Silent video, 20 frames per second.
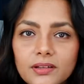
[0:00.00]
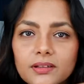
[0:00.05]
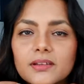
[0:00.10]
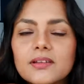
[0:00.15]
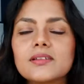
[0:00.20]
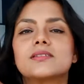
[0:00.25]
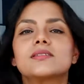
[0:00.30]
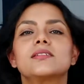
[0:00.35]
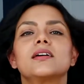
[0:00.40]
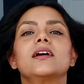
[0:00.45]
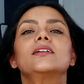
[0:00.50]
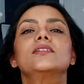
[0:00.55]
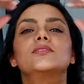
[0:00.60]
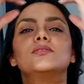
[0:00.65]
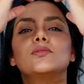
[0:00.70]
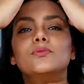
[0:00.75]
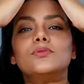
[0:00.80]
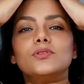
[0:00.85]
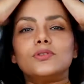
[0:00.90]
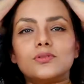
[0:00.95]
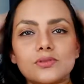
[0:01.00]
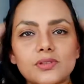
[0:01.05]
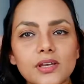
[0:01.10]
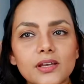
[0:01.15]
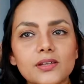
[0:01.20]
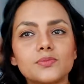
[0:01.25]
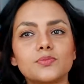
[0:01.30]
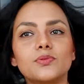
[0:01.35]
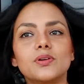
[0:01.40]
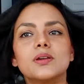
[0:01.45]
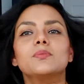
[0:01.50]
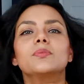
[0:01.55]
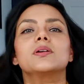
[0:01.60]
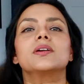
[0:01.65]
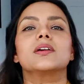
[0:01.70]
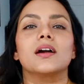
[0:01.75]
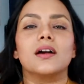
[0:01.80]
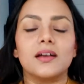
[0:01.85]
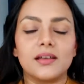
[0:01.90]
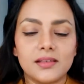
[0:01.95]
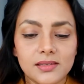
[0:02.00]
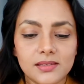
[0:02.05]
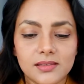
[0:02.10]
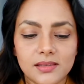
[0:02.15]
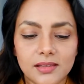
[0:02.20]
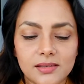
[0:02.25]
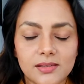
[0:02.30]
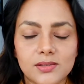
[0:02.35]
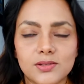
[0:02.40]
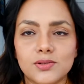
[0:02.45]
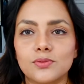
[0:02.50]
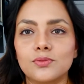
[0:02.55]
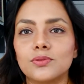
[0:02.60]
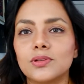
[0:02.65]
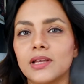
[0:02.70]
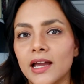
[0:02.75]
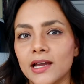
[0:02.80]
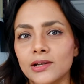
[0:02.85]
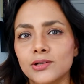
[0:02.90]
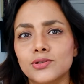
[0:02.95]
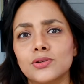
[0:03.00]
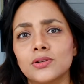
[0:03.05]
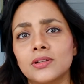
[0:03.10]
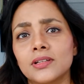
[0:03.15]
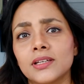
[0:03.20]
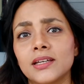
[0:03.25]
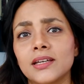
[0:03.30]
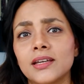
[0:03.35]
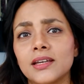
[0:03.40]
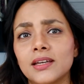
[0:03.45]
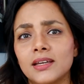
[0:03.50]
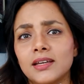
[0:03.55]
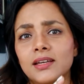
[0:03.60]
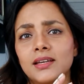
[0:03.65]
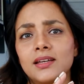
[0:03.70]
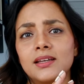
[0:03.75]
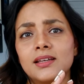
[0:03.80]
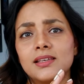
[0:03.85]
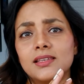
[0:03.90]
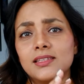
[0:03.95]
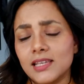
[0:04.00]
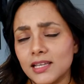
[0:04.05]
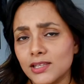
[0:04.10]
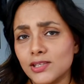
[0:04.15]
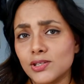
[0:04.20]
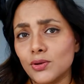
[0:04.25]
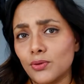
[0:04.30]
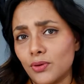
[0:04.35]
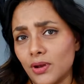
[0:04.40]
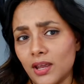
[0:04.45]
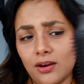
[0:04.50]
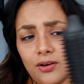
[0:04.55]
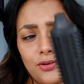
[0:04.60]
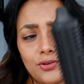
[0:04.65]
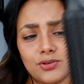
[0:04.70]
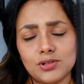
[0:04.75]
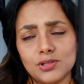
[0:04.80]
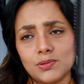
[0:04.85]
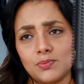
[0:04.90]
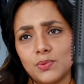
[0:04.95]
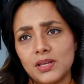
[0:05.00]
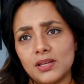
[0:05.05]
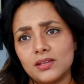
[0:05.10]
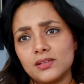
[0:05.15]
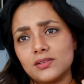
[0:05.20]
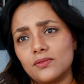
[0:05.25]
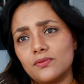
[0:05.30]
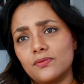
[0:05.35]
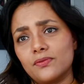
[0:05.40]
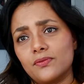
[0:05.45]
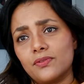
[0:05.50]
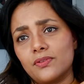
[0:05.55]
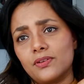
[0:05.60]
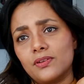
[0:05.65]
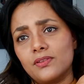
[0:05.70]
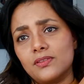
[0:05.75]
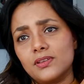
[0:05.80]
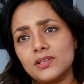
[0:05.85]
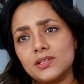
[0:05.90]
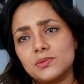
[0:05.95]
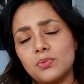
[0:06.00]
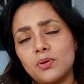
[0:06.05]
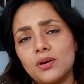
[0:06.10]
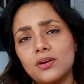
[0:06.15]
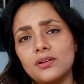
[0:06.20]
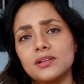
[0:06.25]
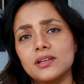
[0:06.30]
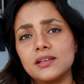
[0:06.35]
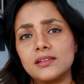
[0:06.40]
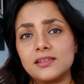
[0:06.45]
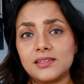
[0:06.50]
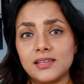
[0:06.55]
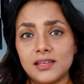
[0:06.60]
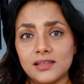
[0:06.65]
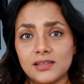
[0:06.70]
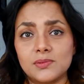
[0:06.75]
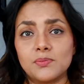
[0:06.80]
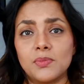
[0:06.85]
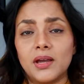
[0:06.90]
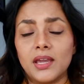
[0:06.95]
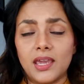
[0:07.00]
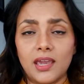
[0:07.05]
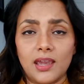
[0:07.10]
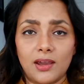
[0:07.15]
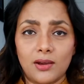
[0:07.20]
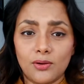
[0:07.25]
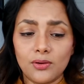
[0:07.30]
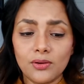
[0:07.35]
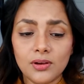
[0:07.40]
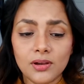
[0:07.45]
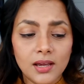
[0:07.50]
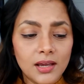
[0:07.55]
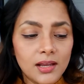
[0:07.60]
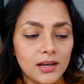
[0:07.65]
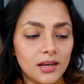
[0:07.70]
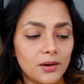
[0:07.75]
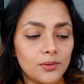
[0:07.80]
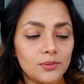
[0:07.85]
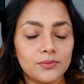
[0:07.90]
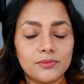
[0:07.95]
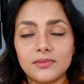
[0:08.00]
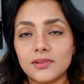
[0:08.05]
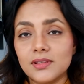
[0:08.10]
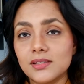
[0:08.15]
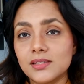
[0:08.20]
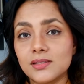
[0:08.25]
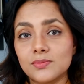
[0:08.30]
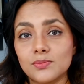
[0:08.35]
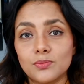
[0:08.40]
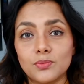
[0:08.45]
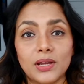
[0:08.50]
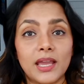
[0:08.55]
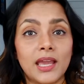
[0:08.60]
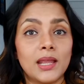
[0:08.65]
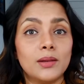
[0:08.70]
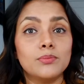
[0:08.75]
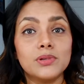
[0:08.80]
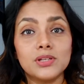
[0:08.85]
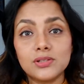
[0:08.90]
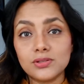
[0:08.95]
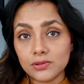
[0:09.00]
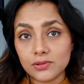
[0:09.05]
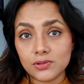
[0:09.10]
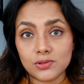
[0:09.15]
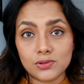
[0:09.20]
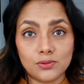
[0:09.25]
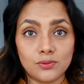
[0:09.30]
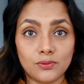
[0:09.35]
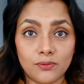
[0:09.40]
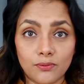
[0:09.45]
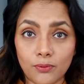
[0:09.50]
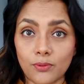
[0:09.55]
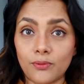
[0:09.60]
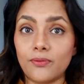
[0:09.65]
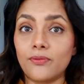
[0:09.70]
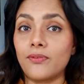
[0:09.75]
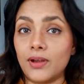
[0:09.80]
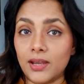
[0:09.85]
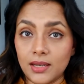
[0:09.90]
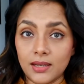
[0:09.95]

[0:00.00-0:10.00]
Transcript: this. I don't use hairspray because this tool actually sets your hair. Just because of this part, it sets my hair. Now this can be just true for fine